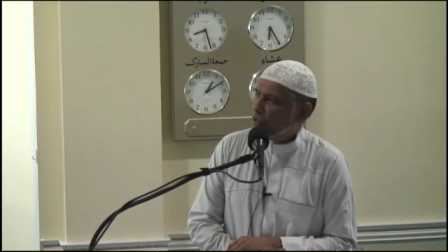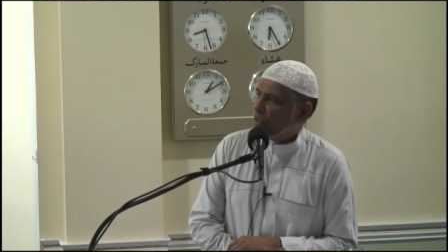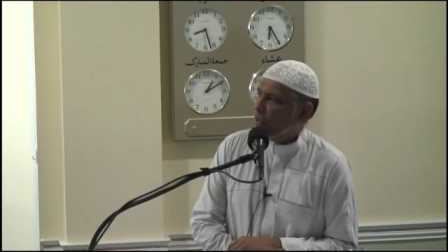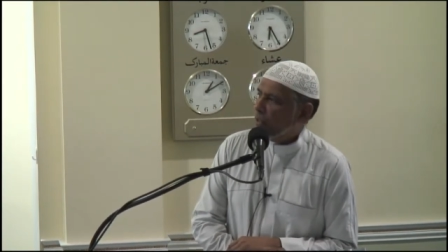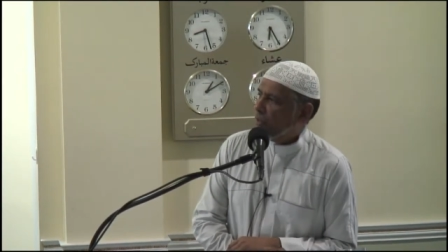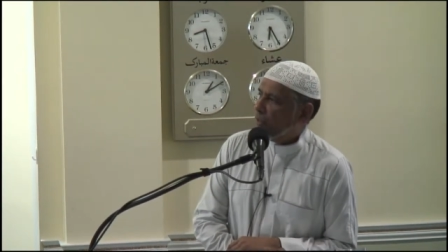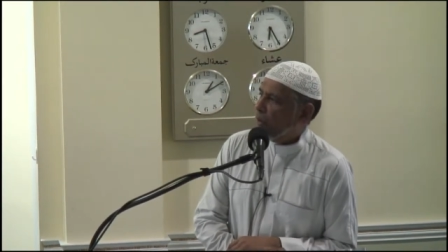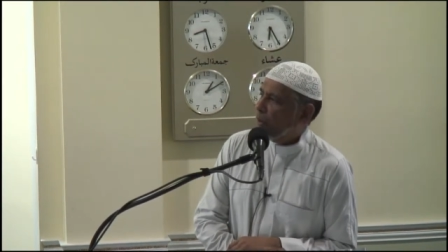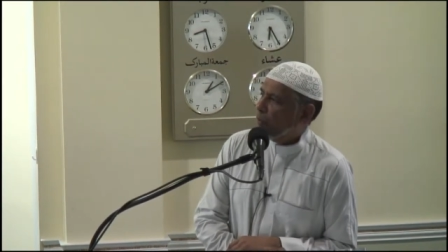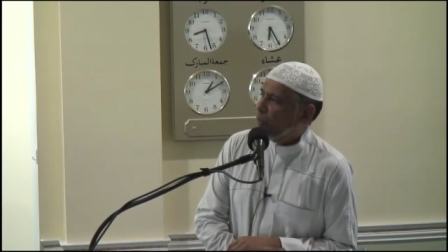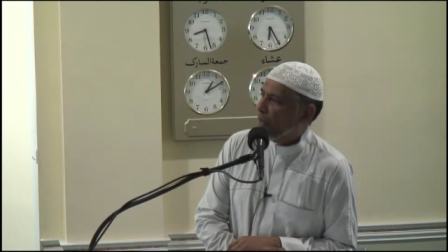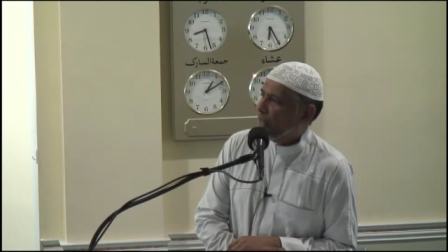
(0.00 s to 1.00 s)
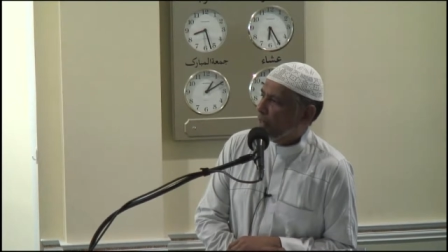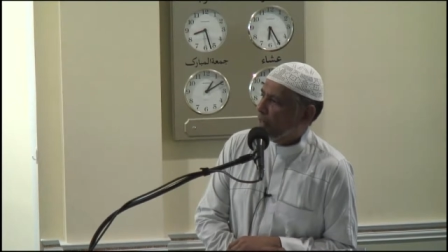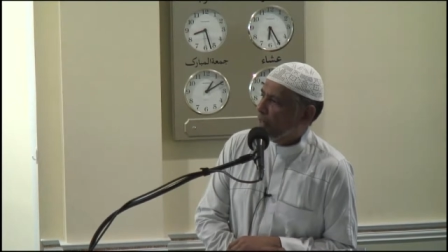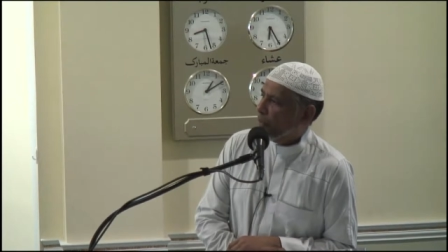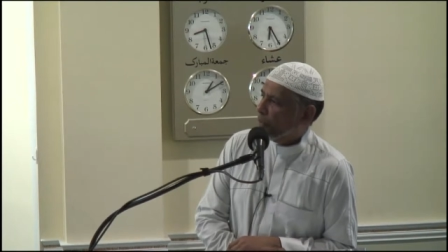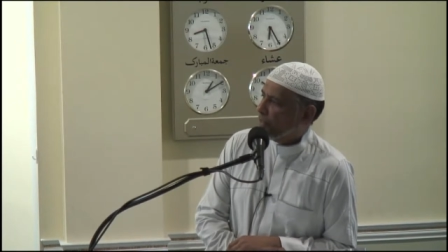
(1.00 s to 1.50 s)
sallallahu
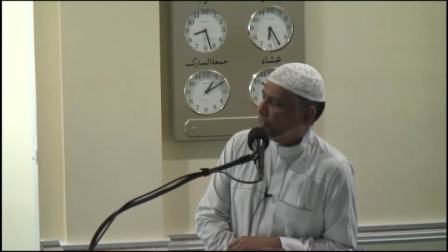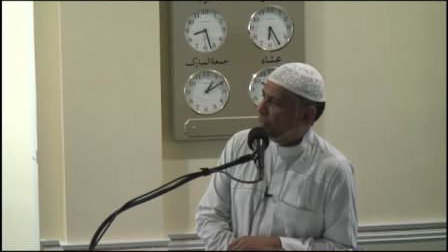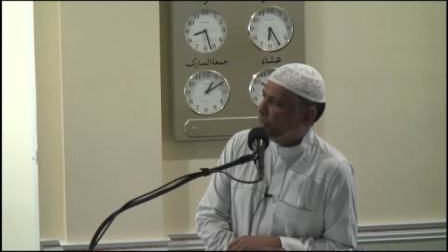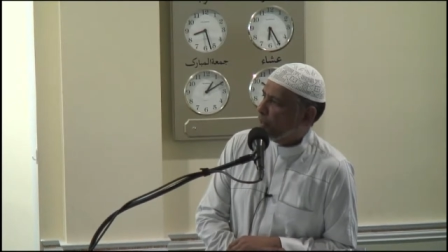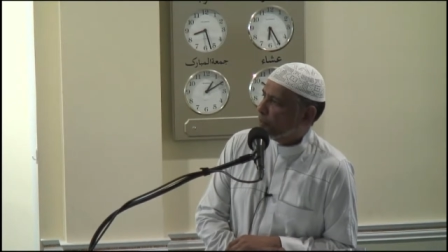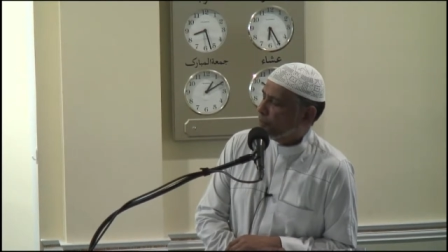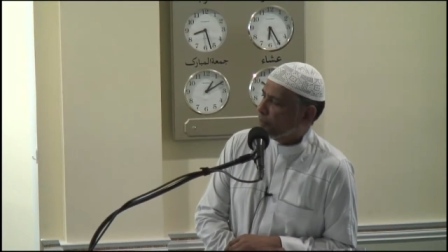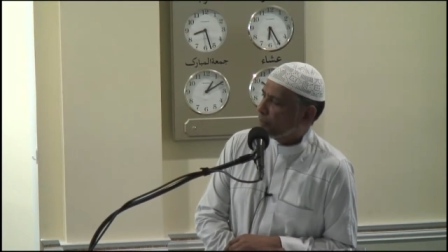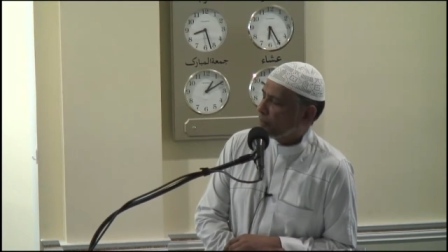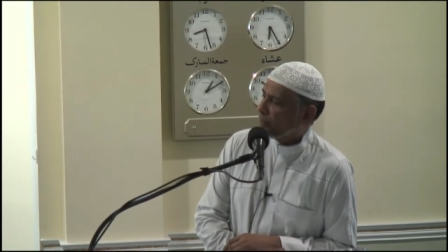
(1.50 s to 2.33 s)
alaihi wasallam,